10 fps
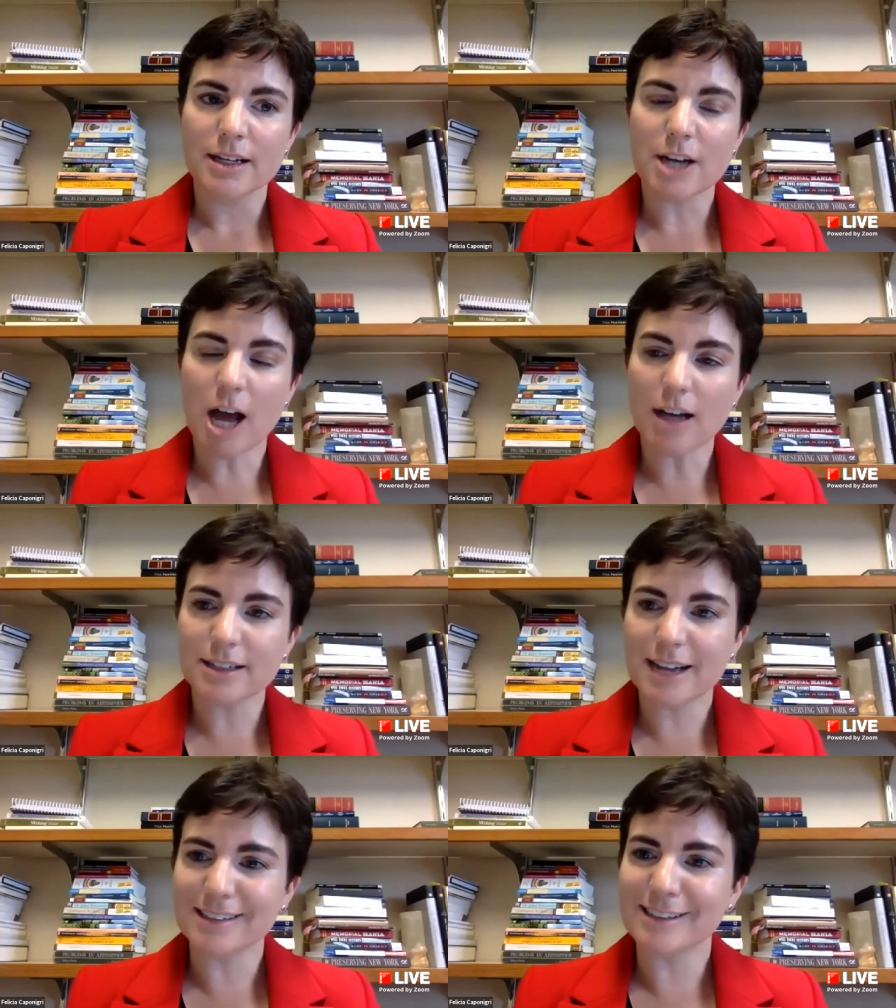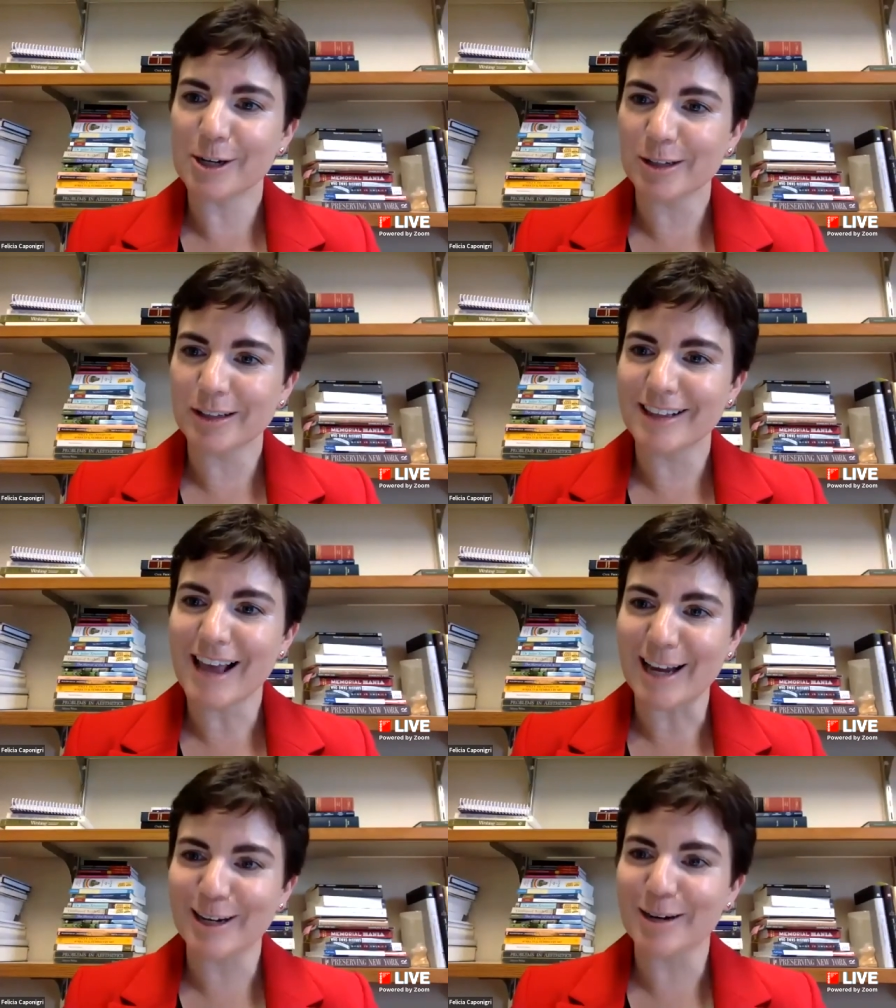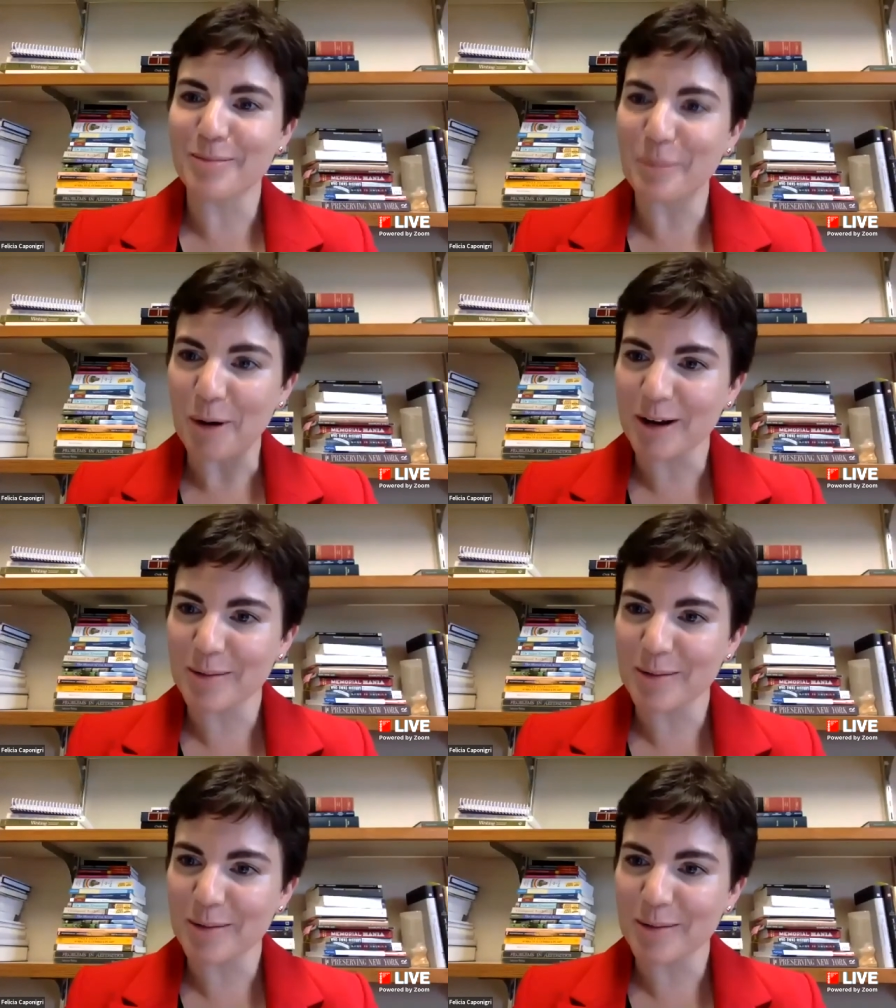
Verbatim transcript: not necessarily the edited book,